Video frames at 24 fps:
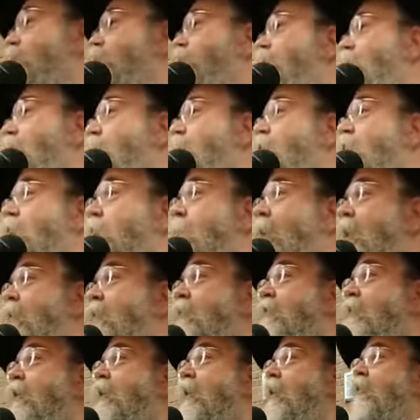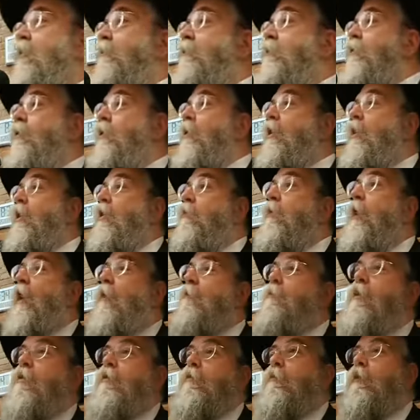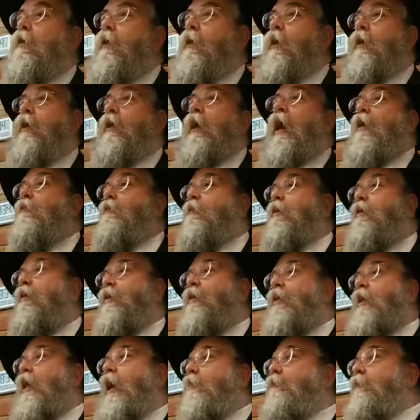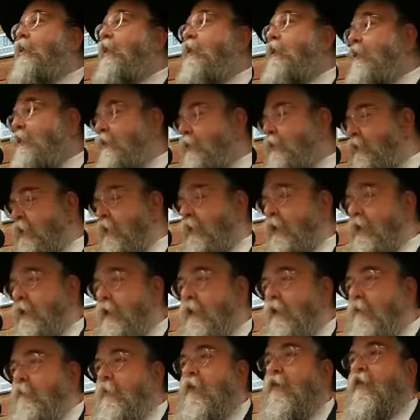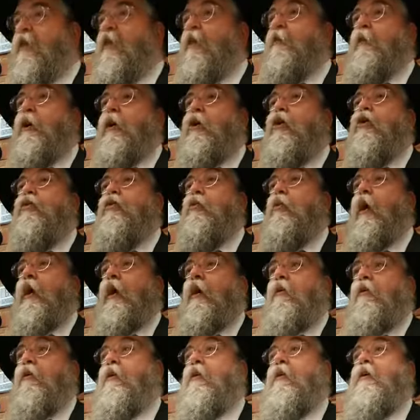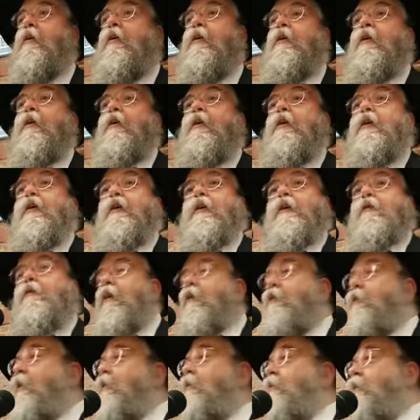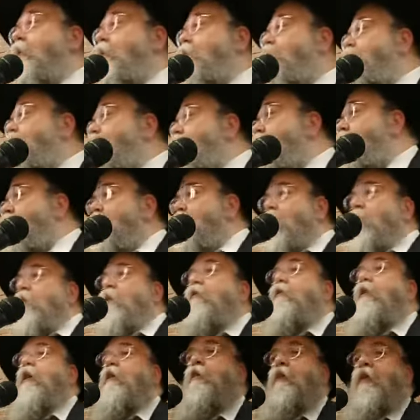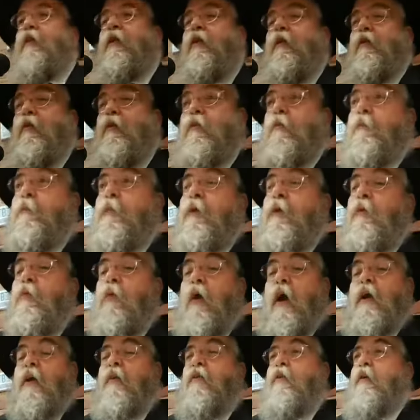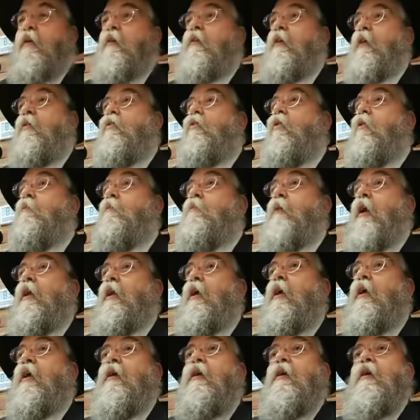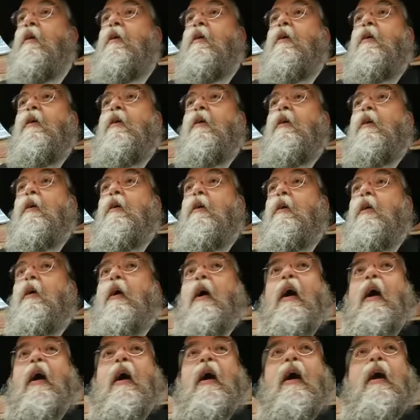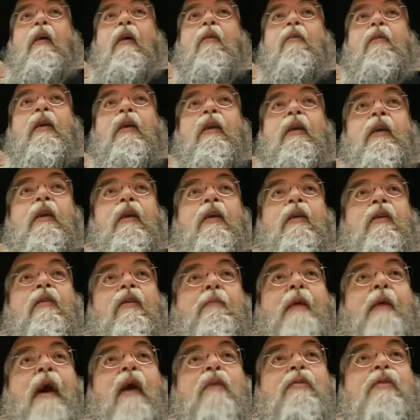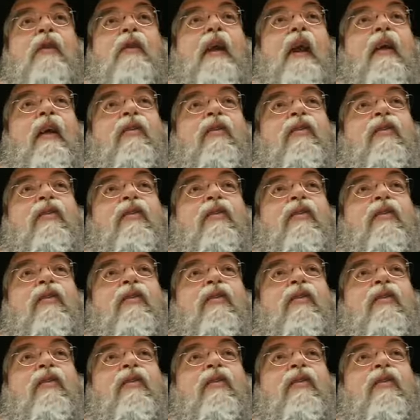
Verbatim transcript: and we have some famous maskilim, uh, I, uh, I mean uh, maskilim in good ways. Uh, let's see if he'll agree with this. Why is it that somebody, uh, when he, is